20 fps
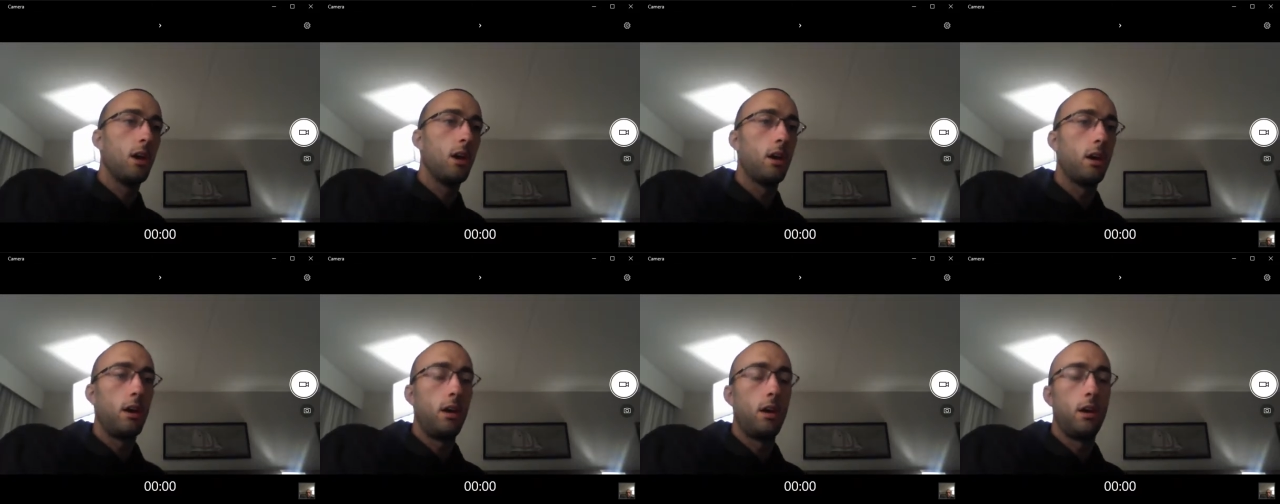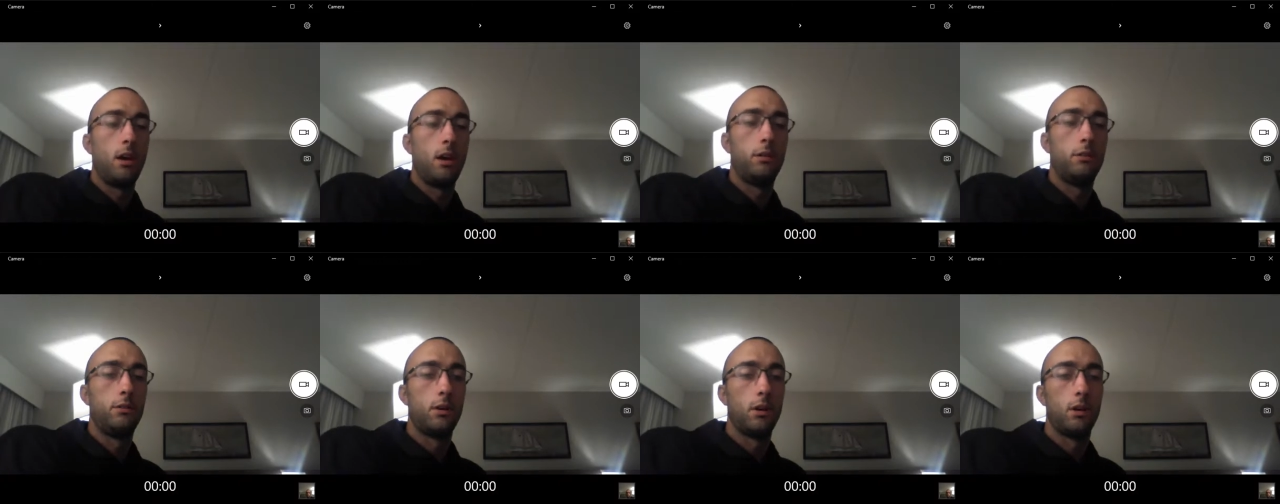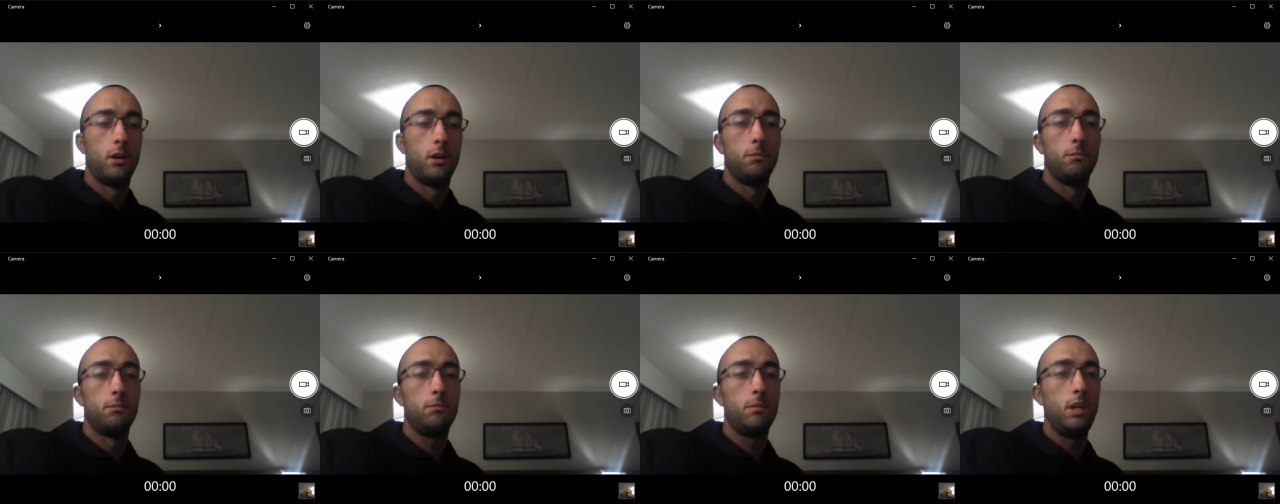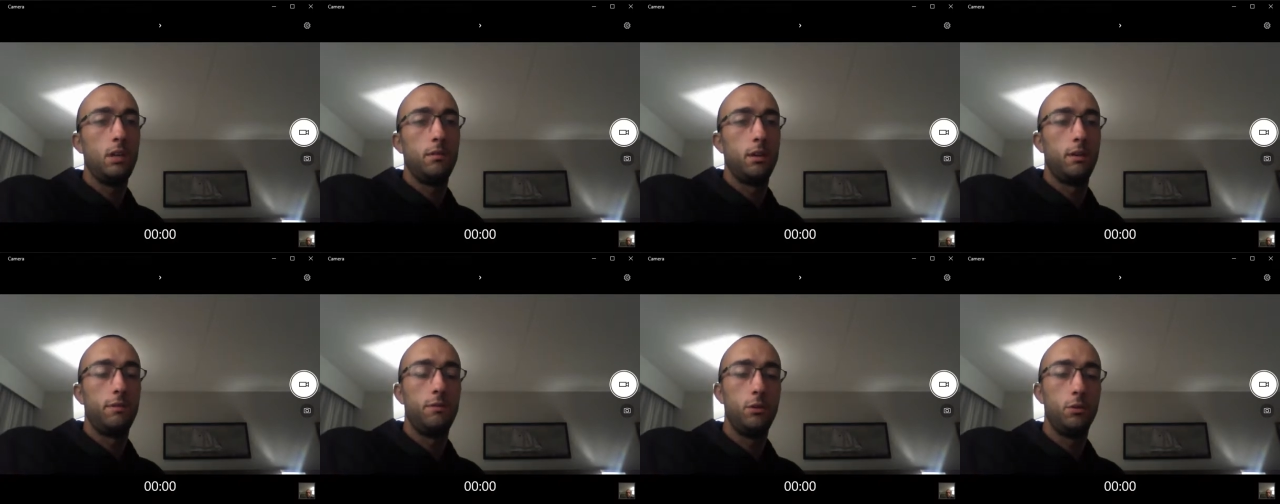And um, even
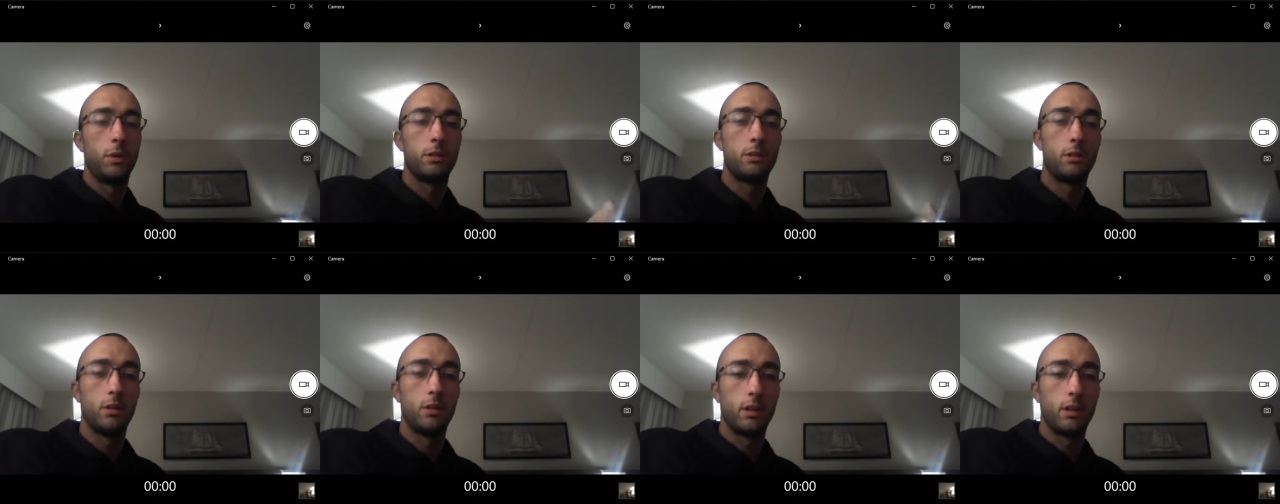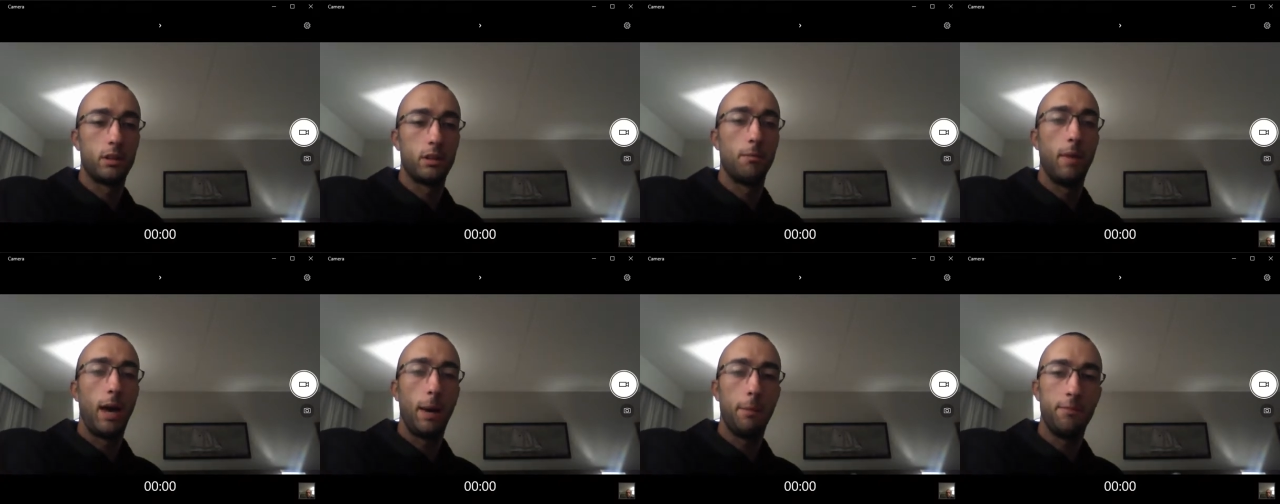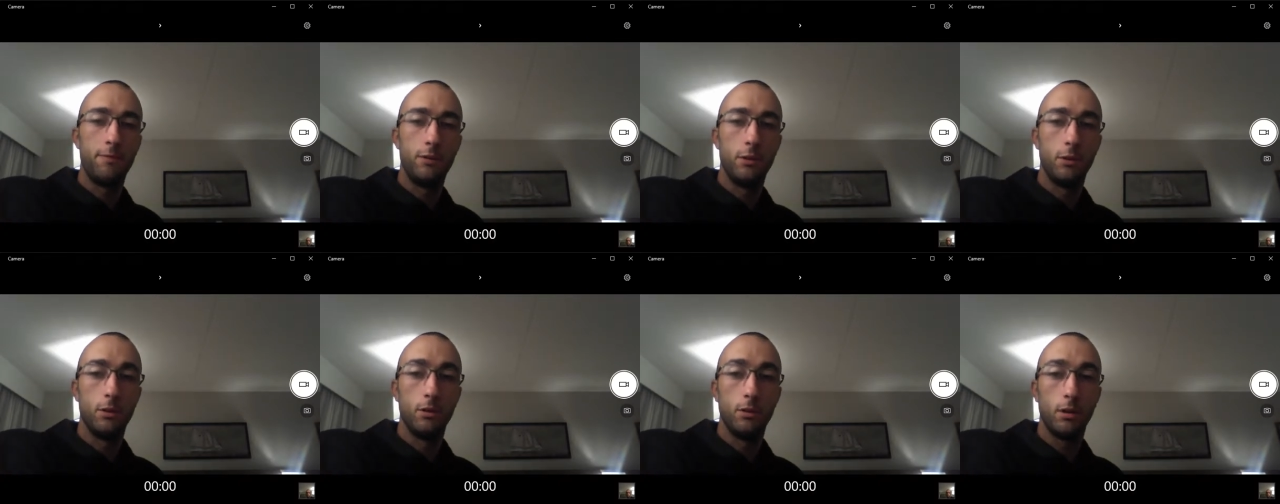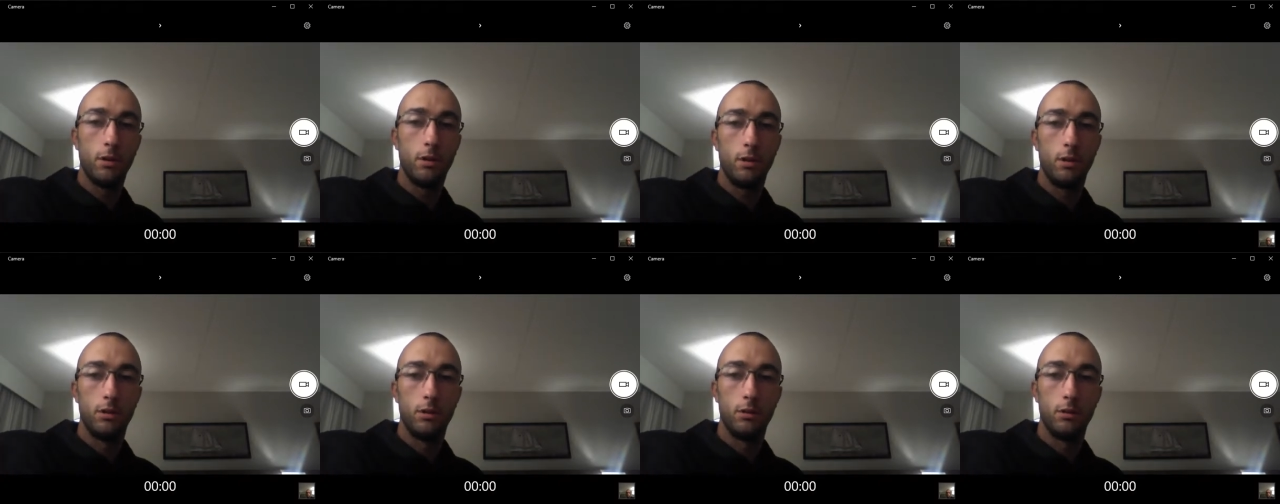if you went to like the map view
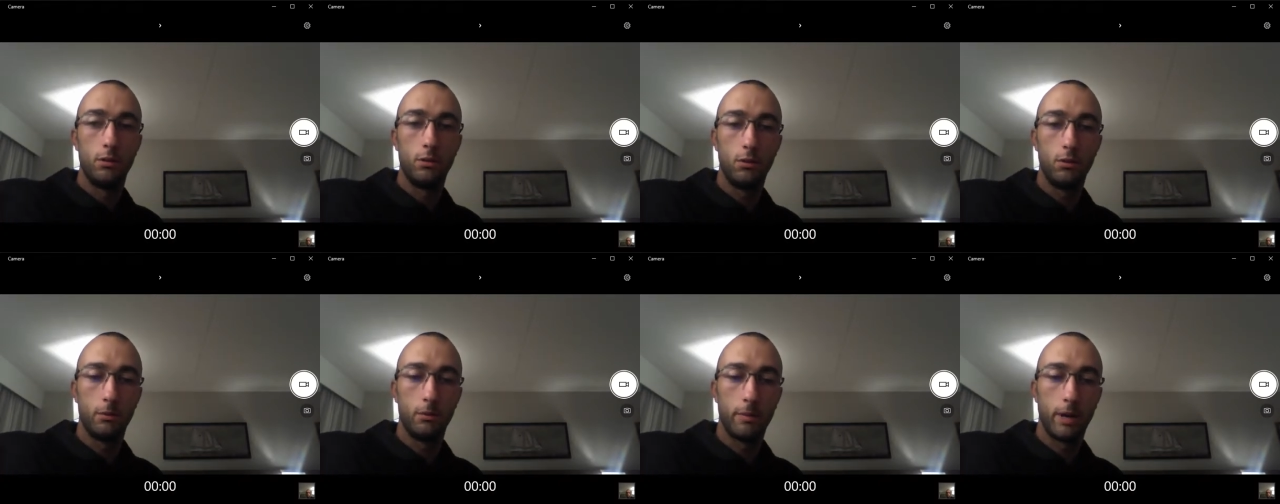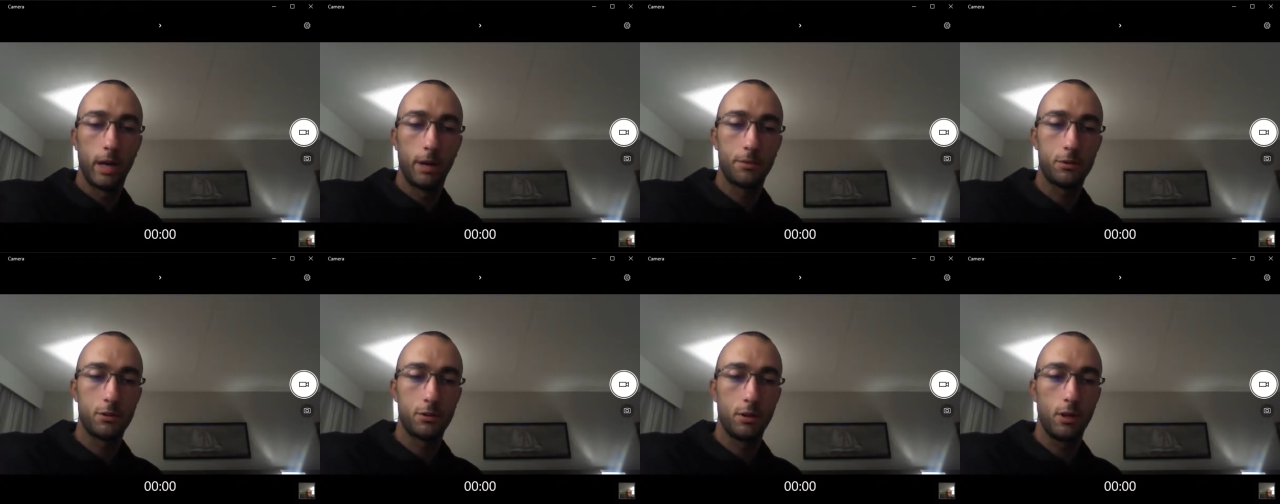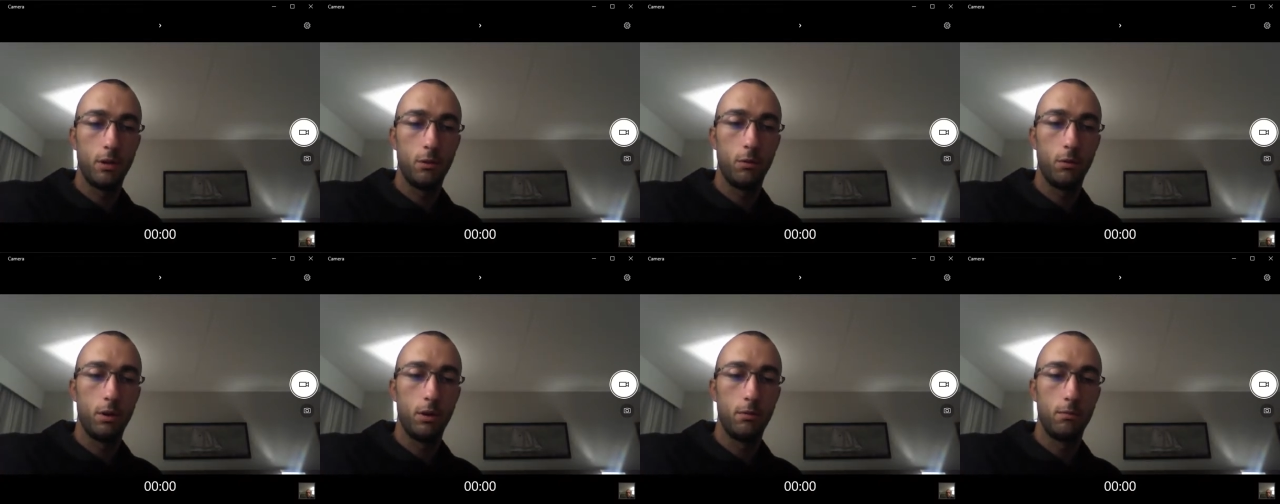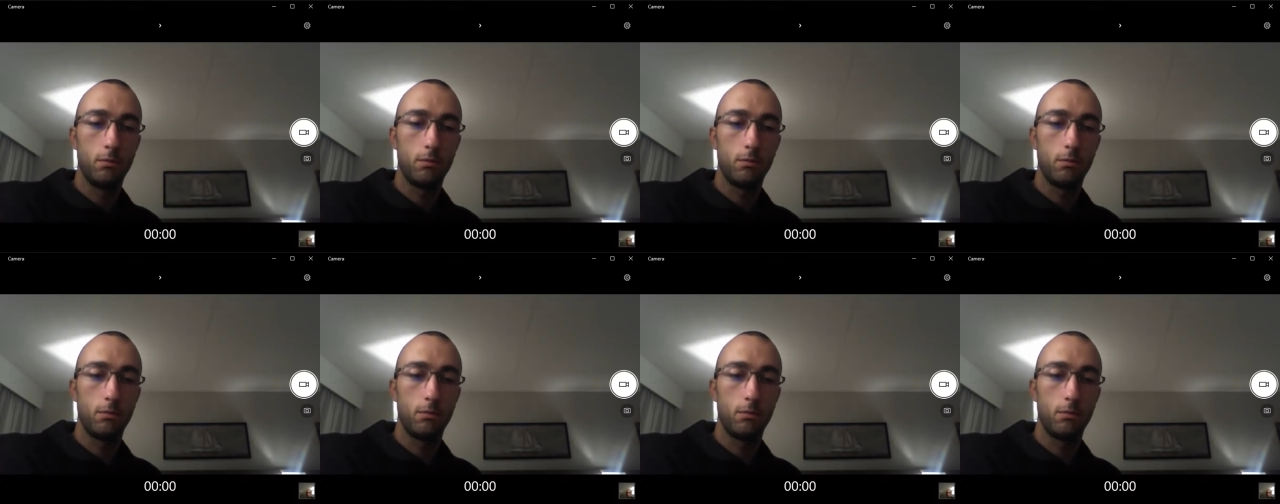in Google Maps, it wouldn't,